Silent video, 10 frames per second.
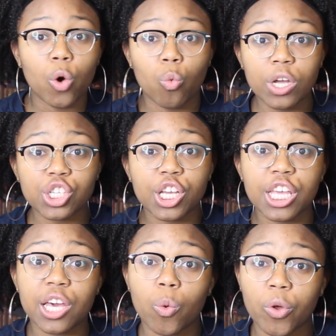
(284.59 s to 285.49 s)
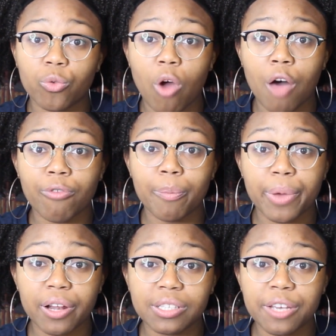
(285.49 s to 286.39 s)
which he could withdraw from
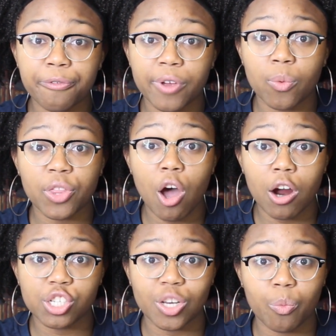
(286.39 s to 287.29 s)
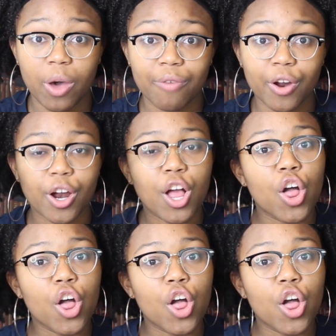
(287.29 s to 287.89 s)
penalty-free with a hardship waiver.